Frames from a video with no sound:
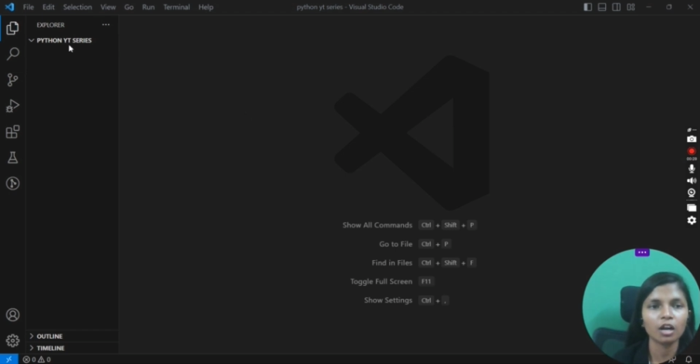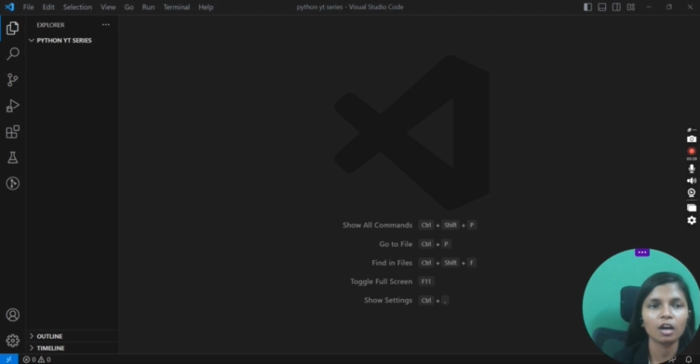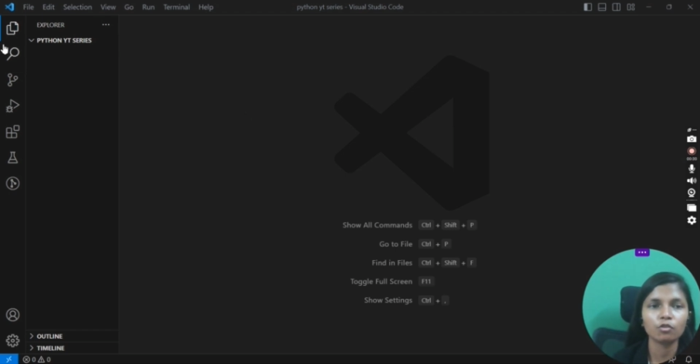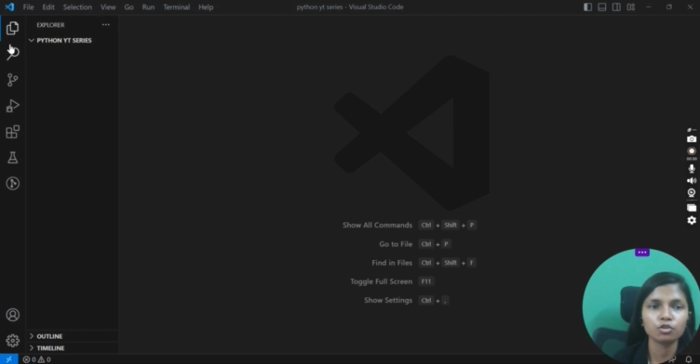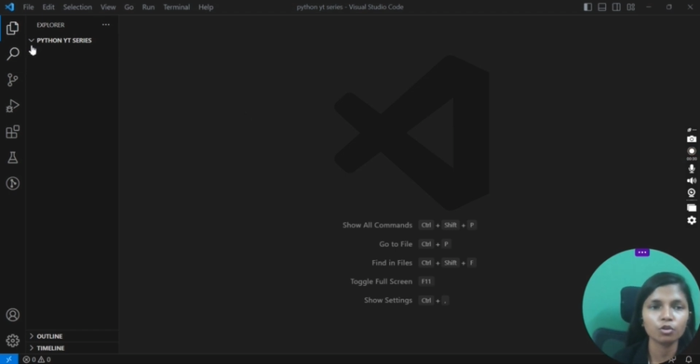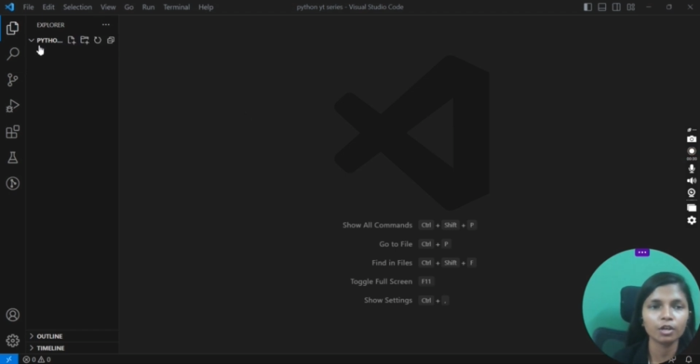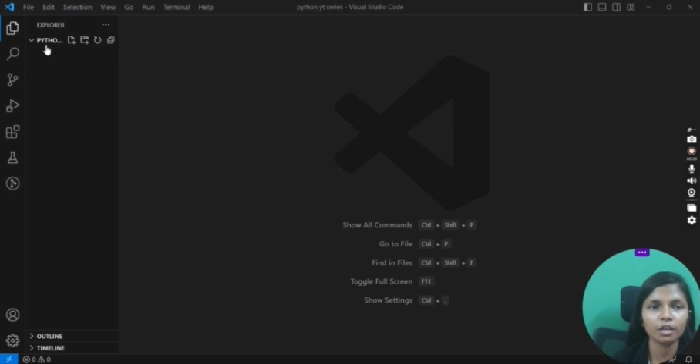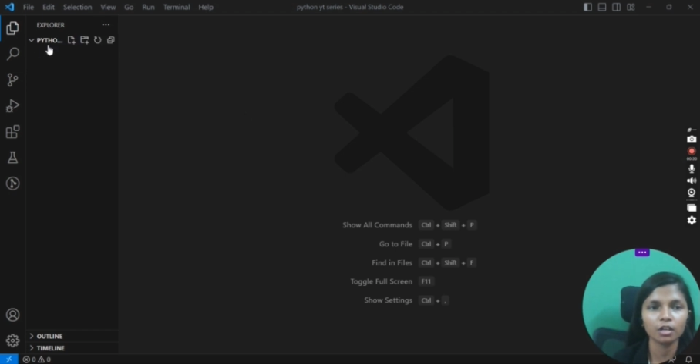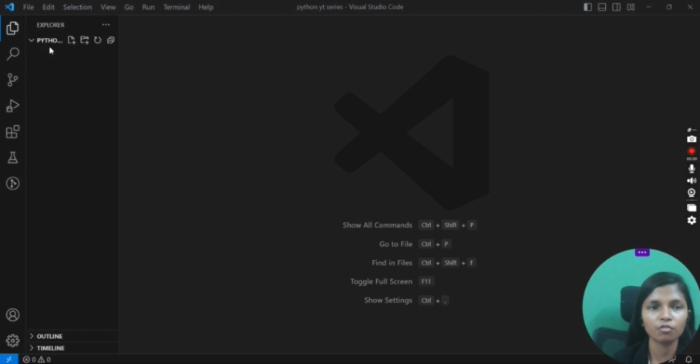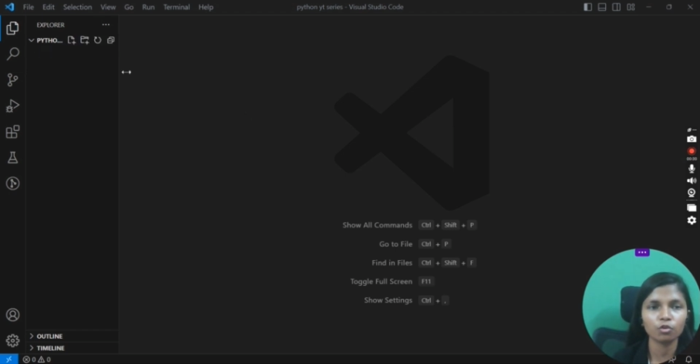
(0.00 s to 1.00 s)
I have also
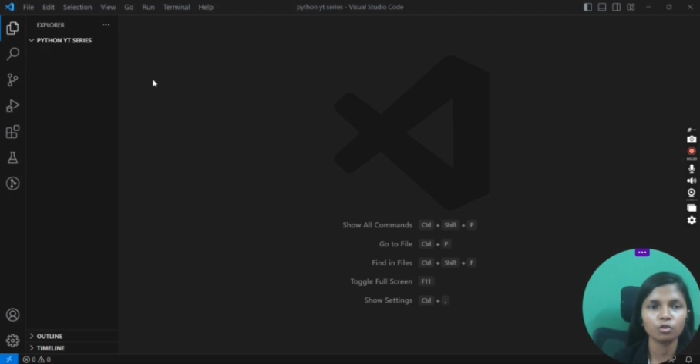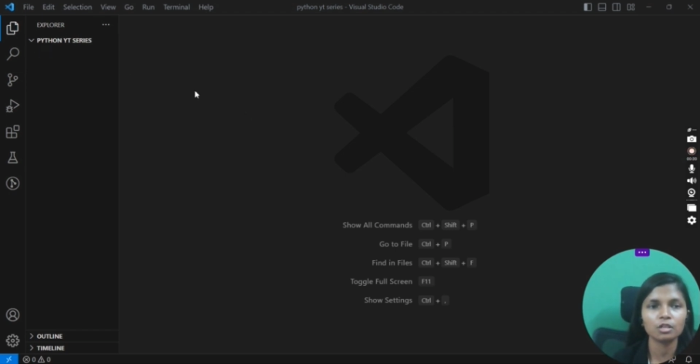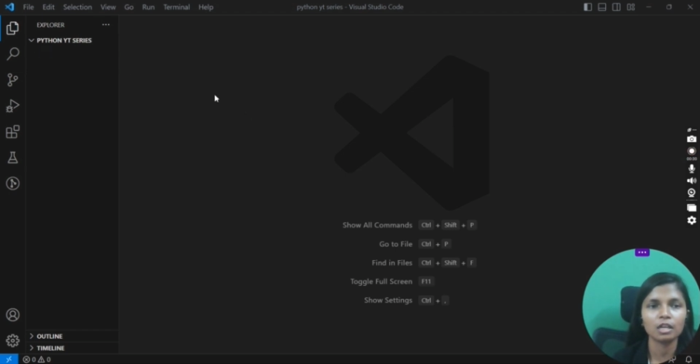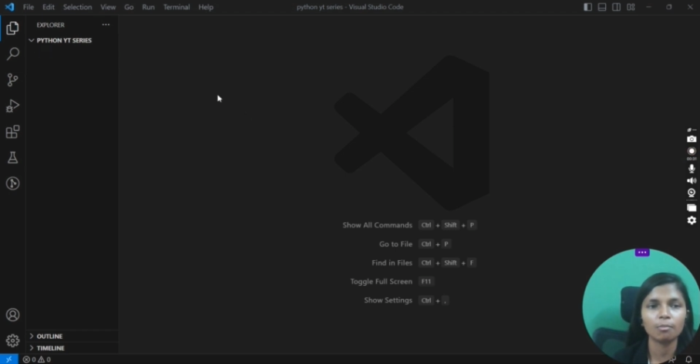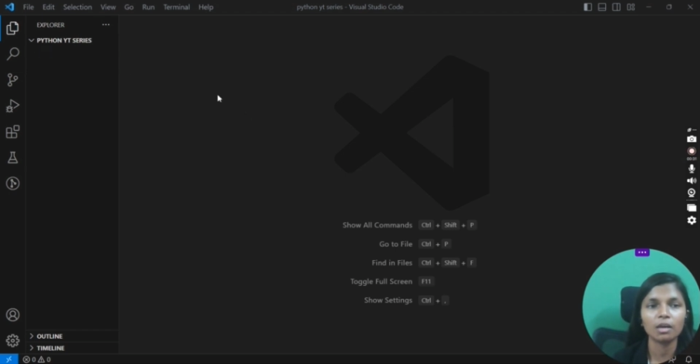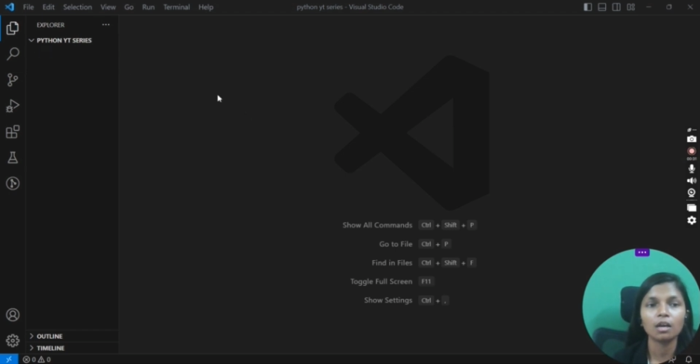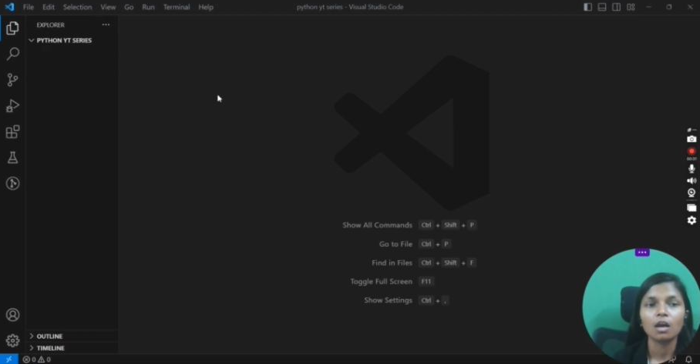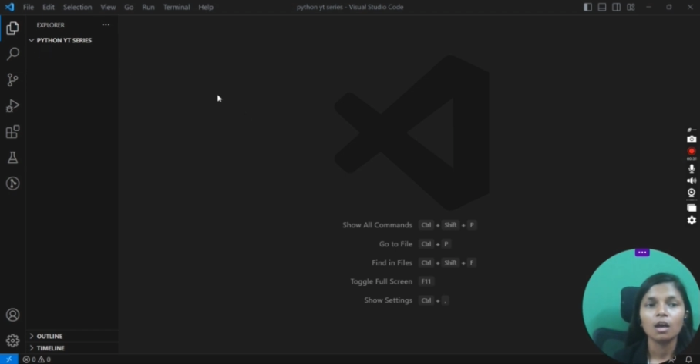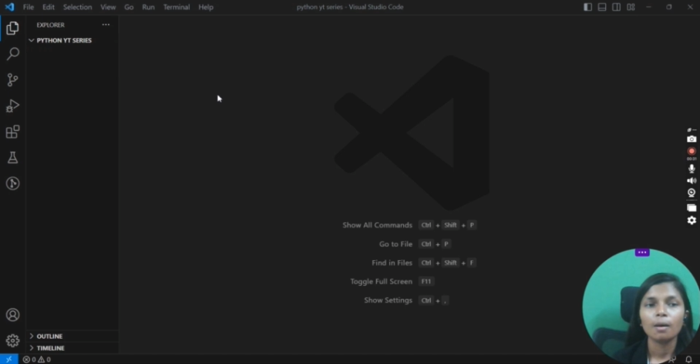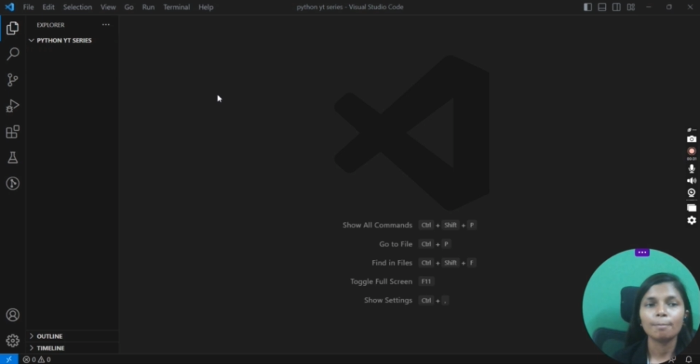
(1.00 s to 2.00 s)
created a folder naming
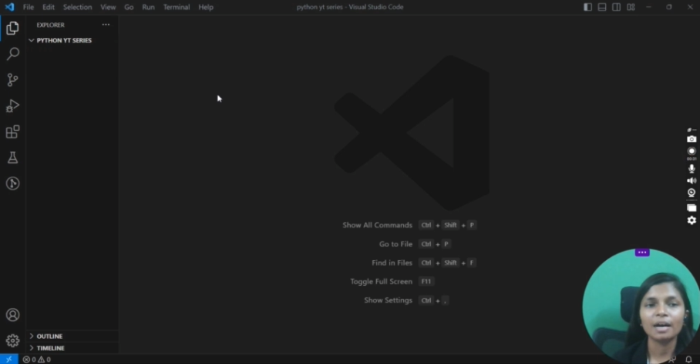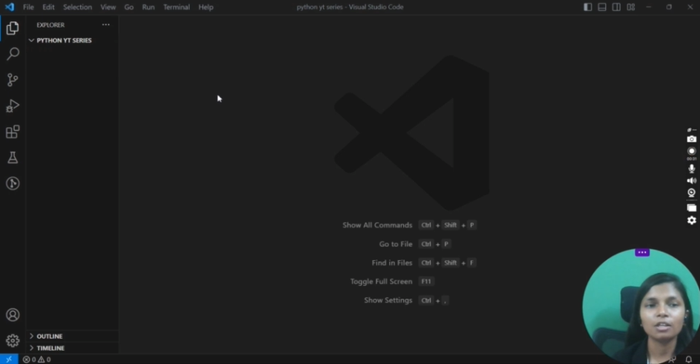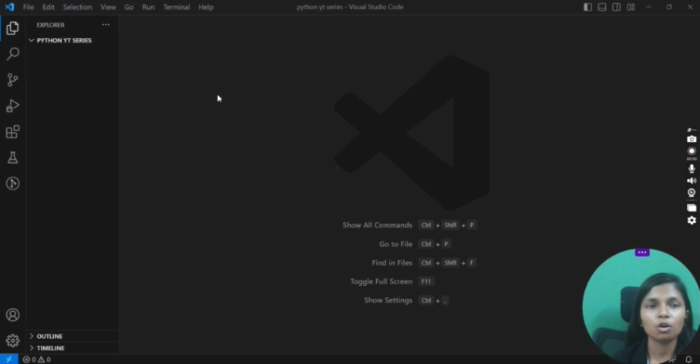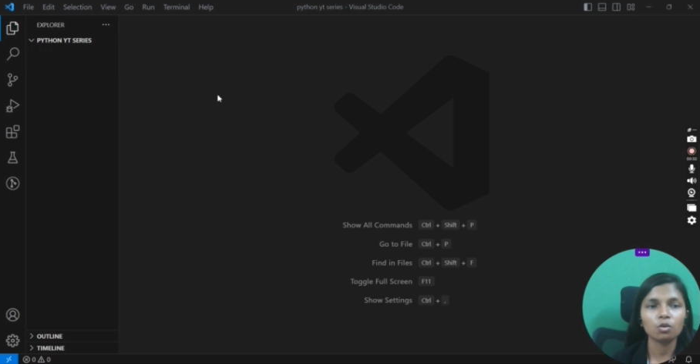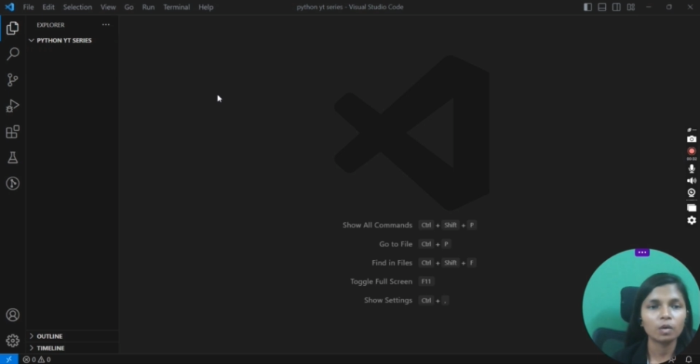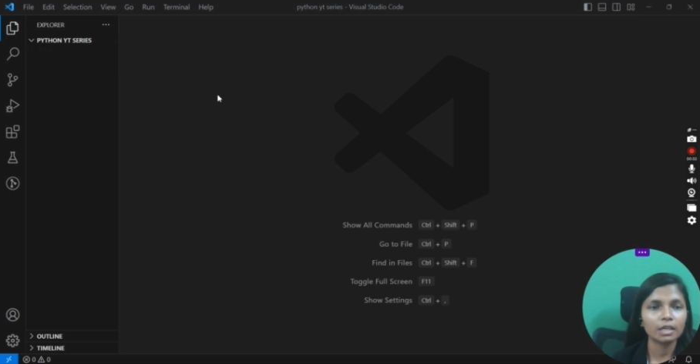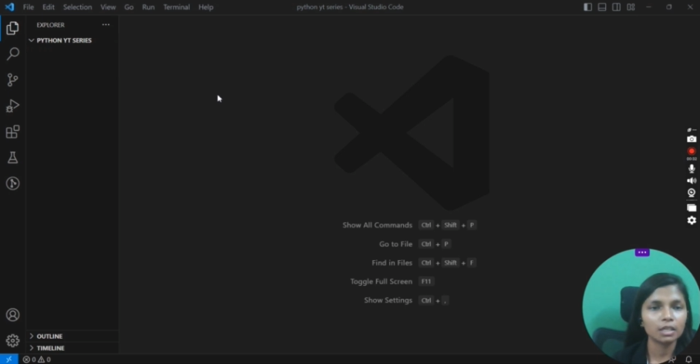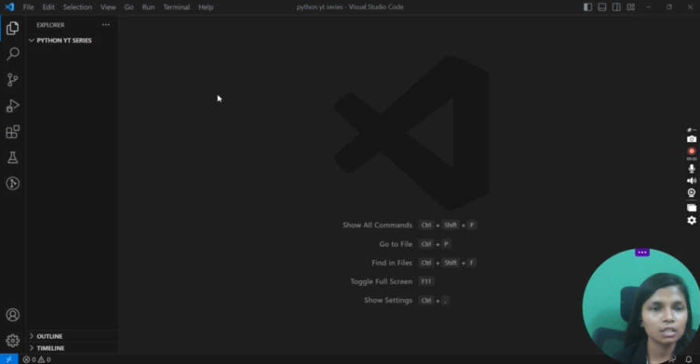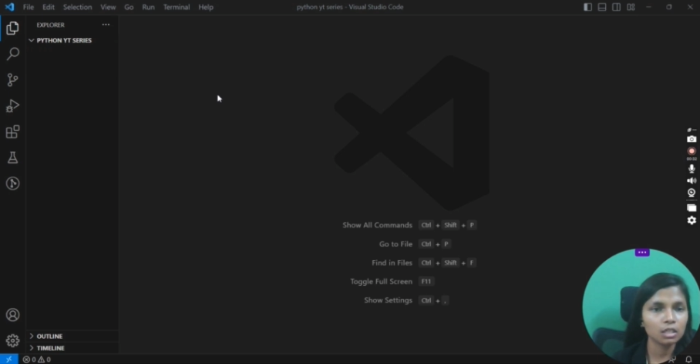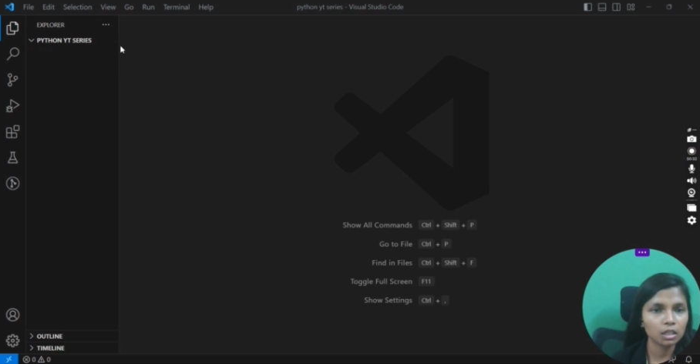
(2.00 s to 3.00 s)
Python
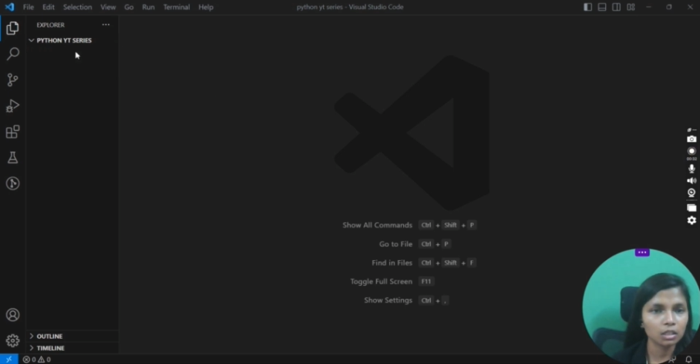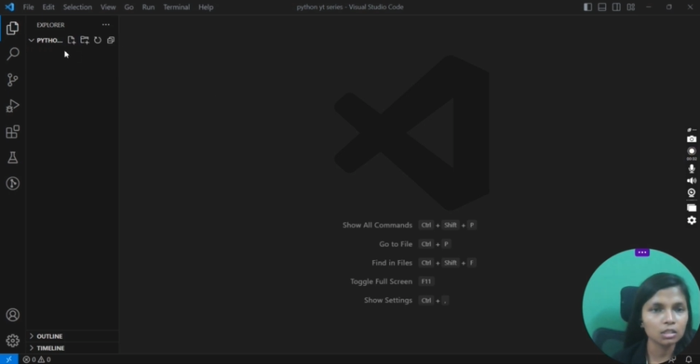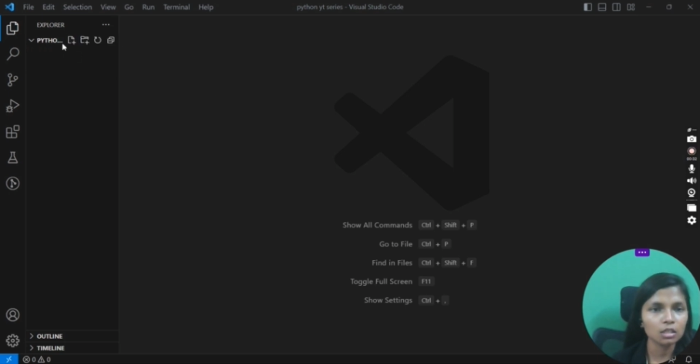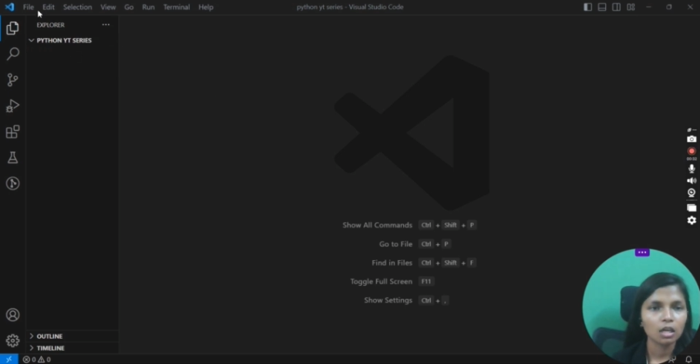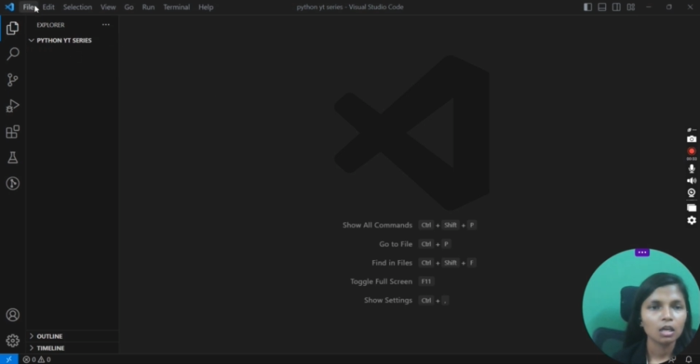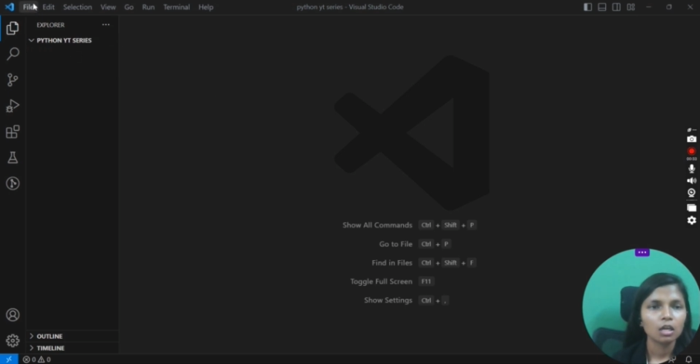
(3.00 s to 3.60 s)
YT series.